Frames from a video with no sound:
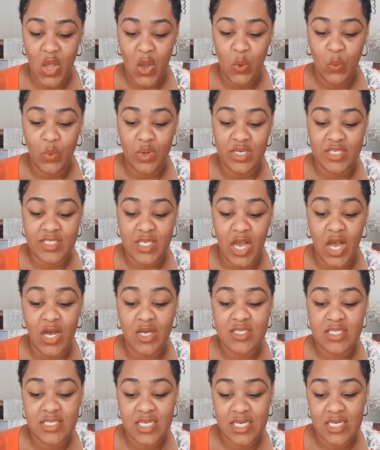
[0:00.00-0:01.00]
When it's
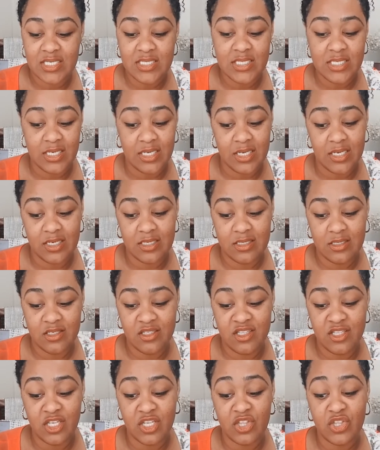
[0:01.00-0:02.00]
all said and done,
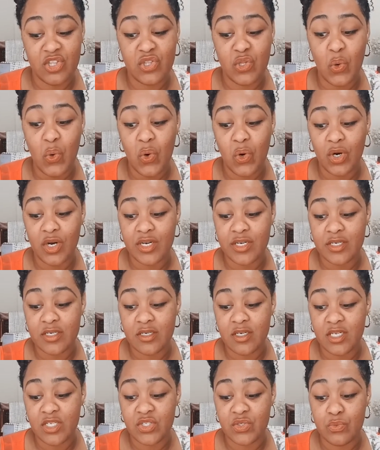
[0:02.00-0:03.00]
the thorn
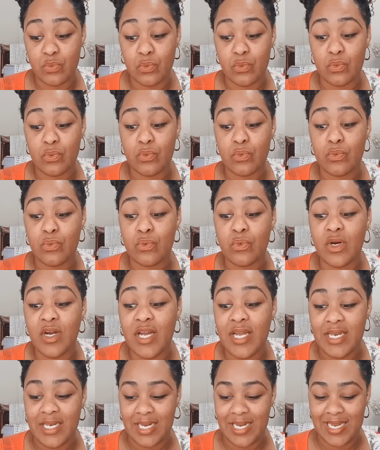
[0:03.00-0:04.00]
is
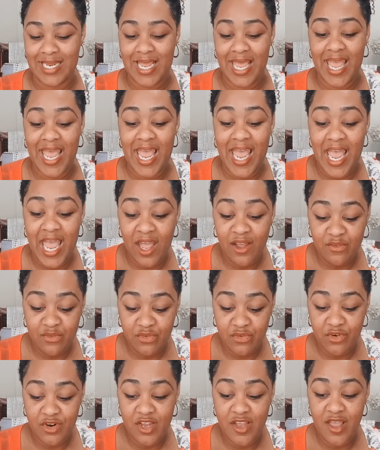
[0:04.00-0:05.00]
running
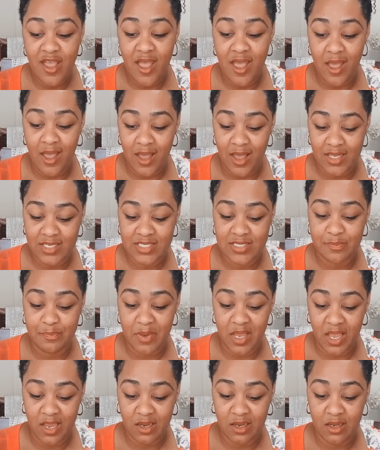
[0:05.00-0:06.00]
every
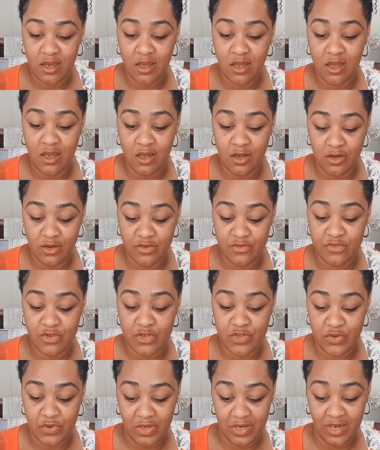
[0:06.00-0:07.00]
aspect of
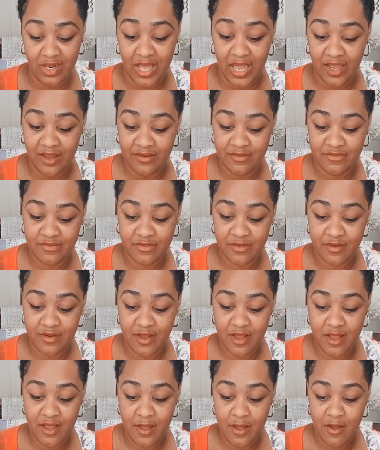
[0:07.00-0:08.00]
your
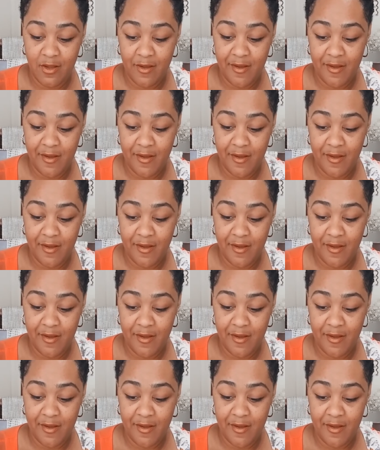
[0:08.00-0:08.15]
life.